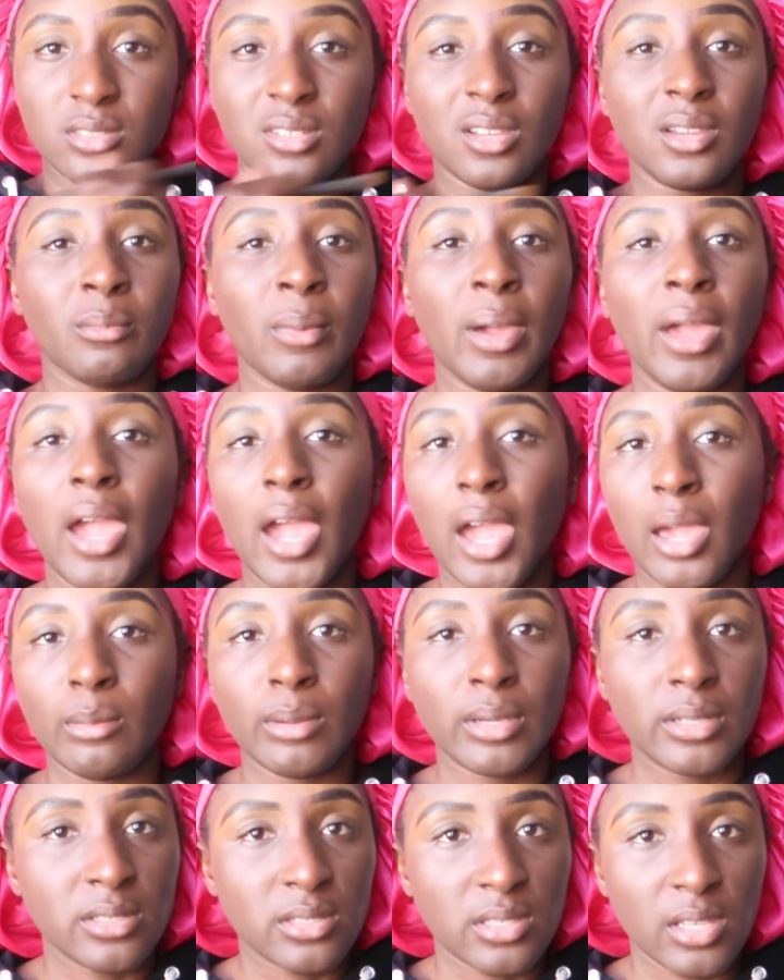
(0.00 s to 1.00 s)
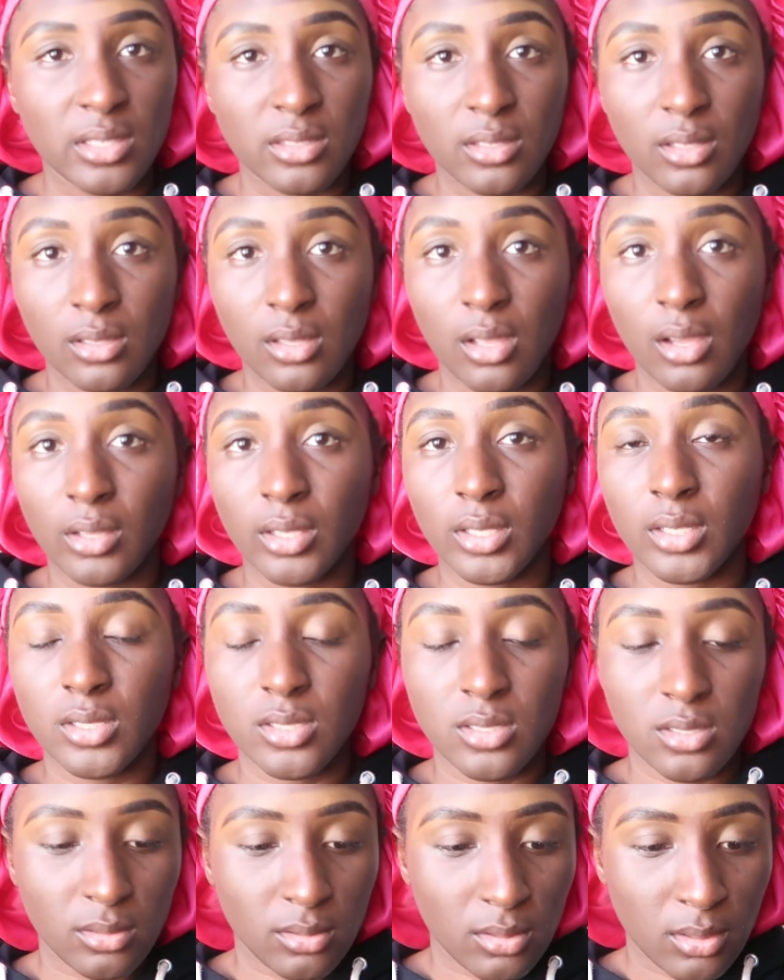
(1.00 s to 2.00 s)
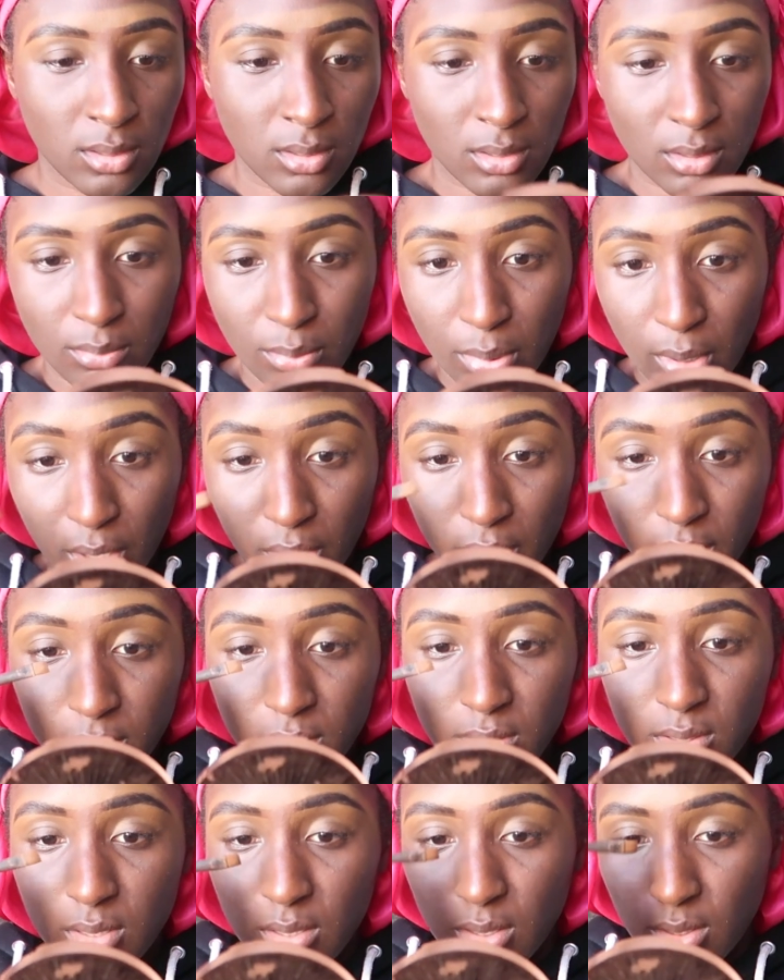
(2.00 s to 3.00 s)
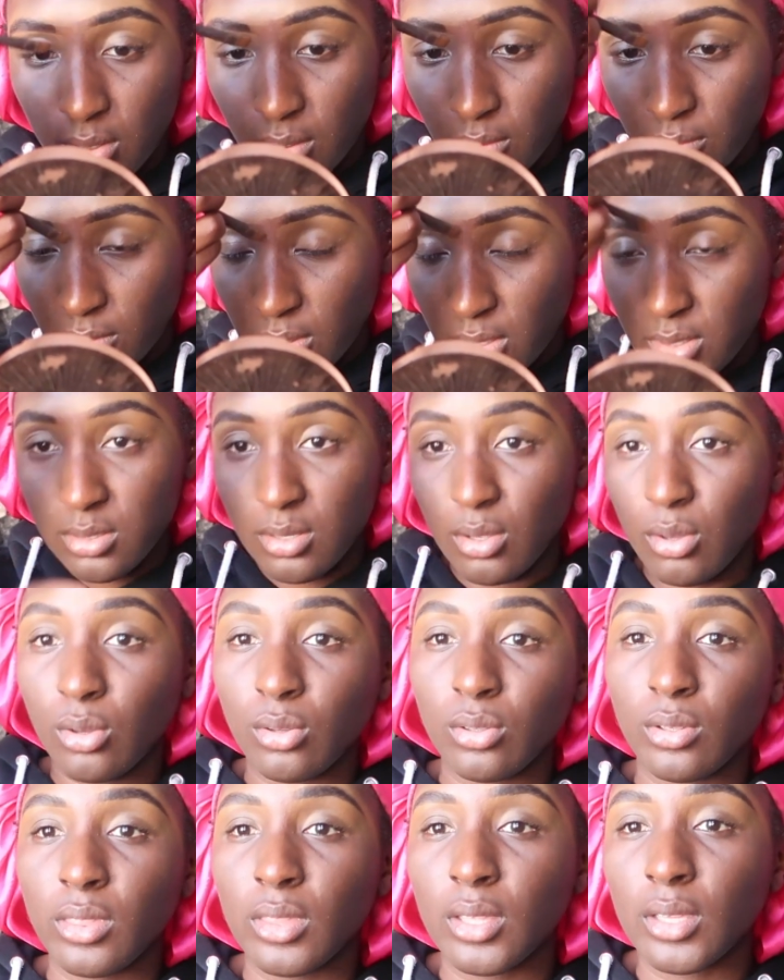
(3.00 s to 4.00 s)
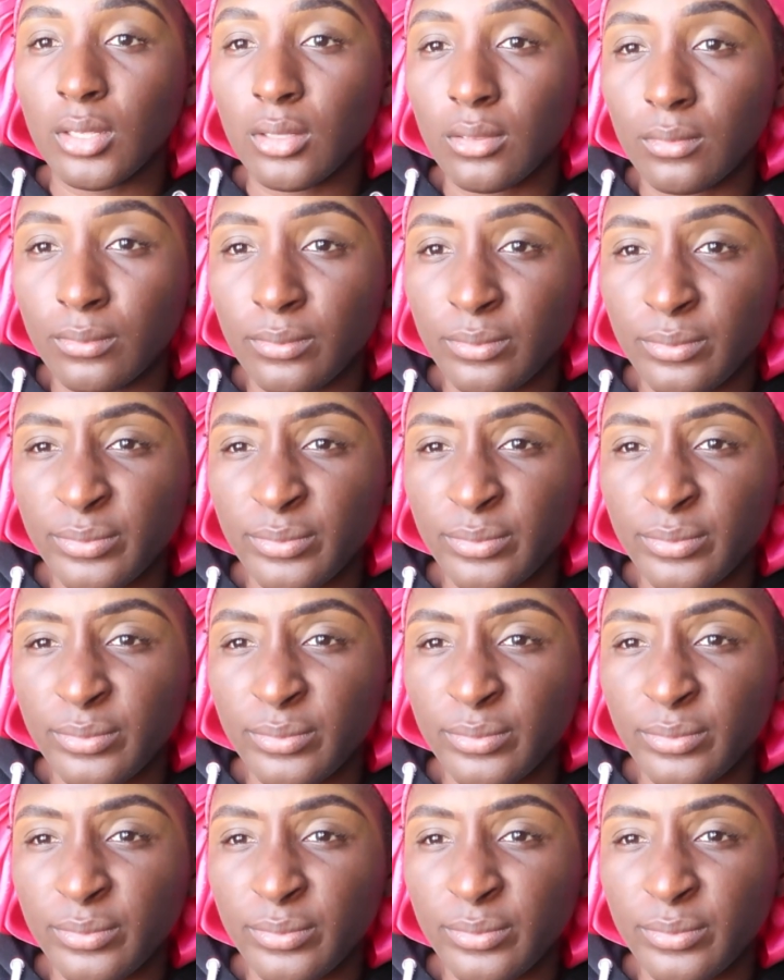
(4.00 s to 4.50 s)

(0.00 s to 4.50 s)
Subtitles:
sorry, my eyebrows take the longest part of this whole thing.